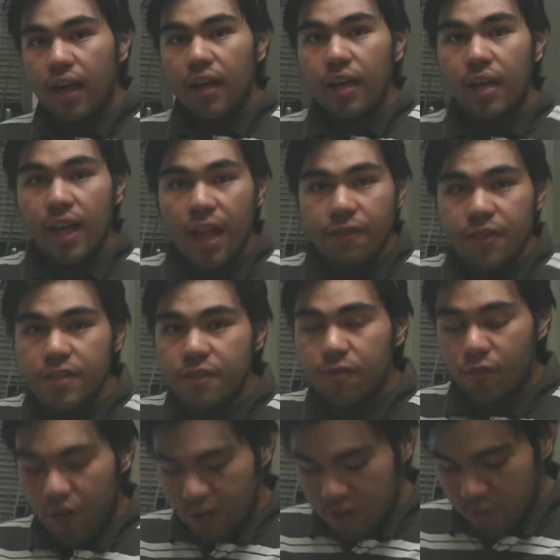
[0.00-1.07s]
Clef is a
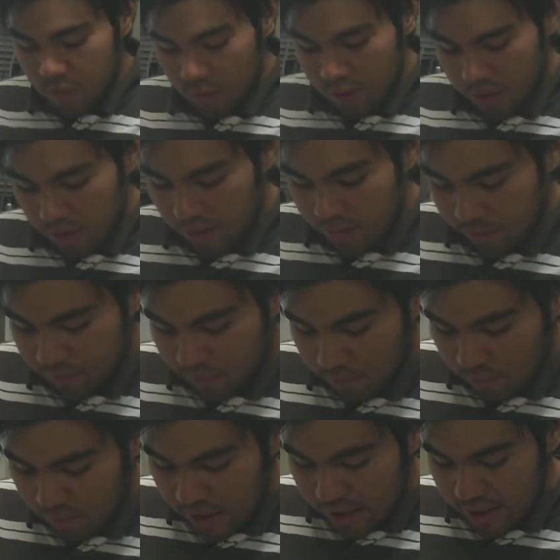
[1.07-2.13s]
French word
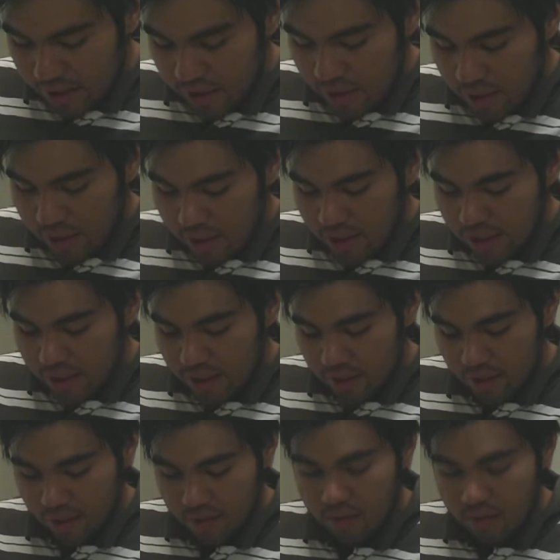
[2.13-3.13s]
meaning key,